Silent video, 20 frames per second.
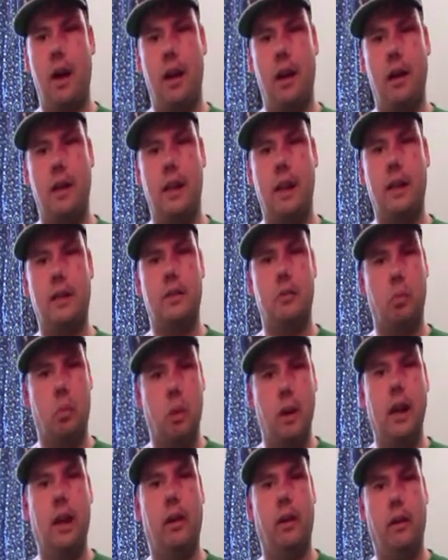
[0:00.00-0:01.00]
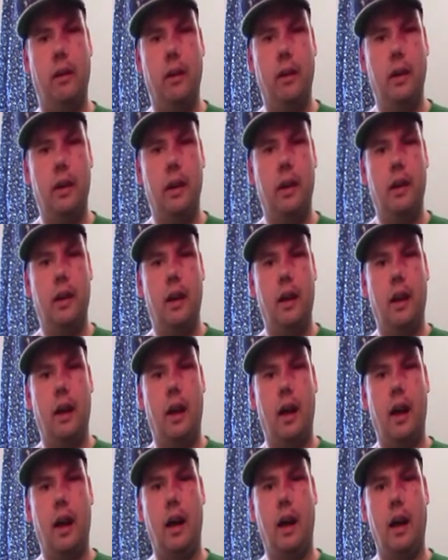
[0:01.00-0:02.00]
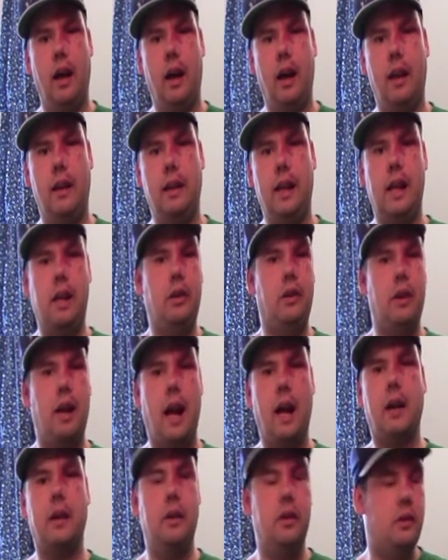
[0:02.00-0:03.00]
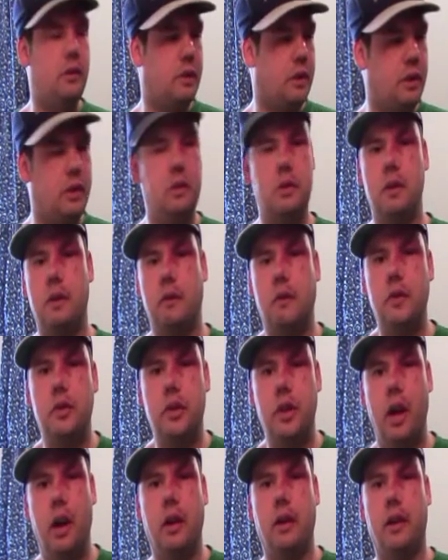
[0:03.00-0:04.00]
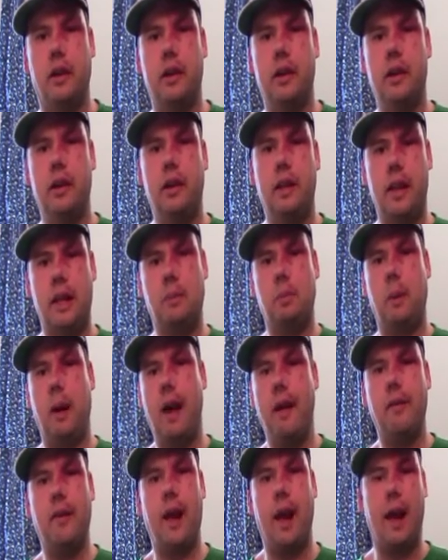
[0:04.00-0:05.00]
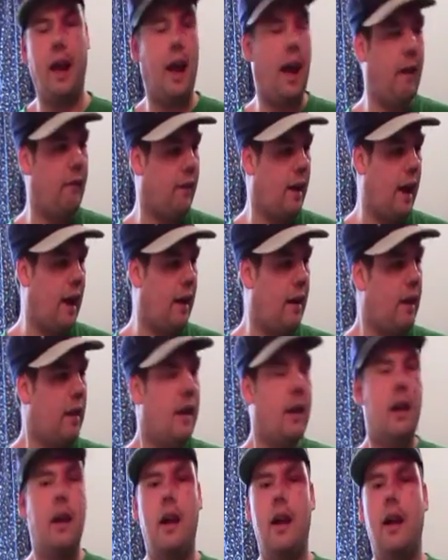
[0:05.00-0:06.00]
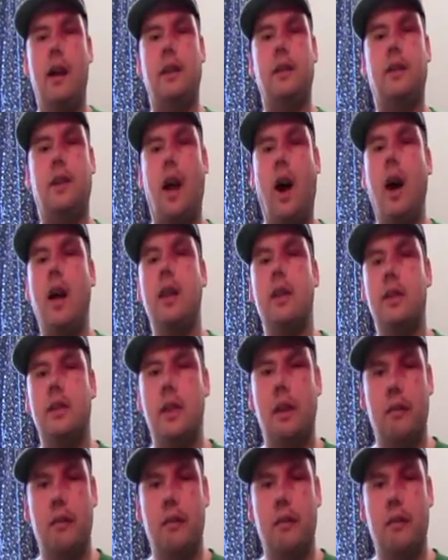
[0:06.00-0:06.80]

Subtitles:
that's real, that you're not going to use. Just use it for junk. That's what I've got. I've got tons of